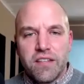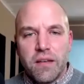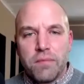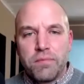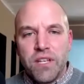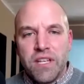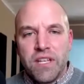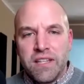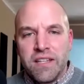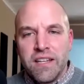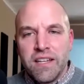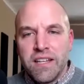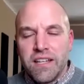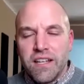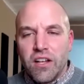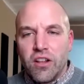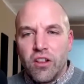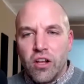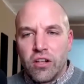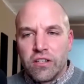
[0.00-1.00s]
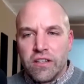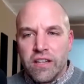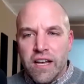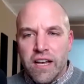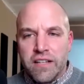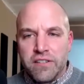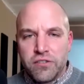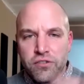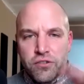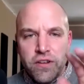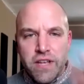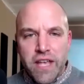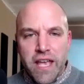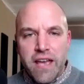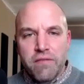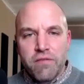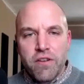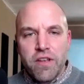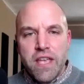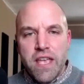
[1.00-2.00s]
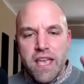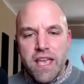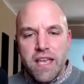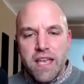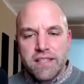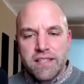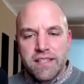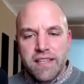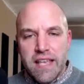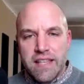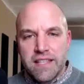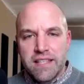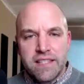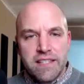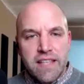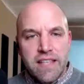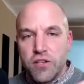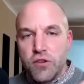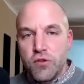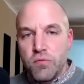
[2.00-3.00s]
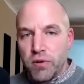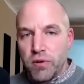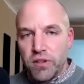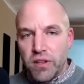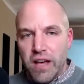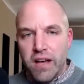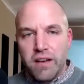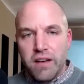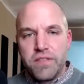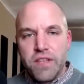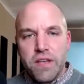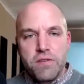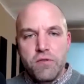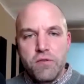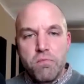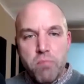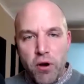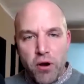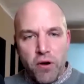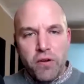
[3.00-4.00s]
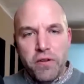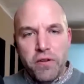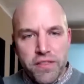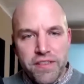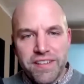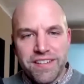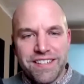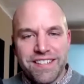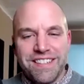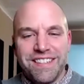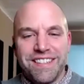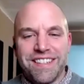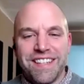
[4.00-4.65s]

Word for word: something along the lines treat every sentence that you beloved, that you birthed,